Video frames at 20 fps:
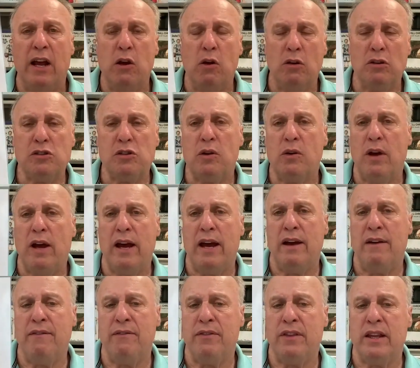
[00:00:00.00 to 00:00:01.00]
I also
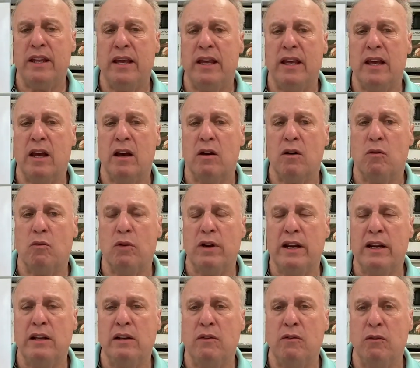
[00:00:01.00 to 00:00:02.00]
have the
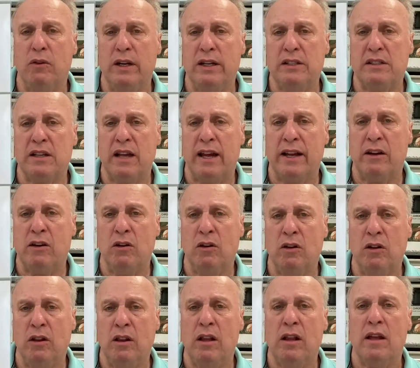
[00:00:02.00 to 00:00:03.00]

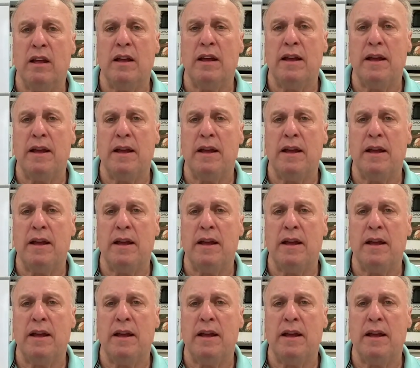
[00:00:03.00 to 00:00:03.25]
recycle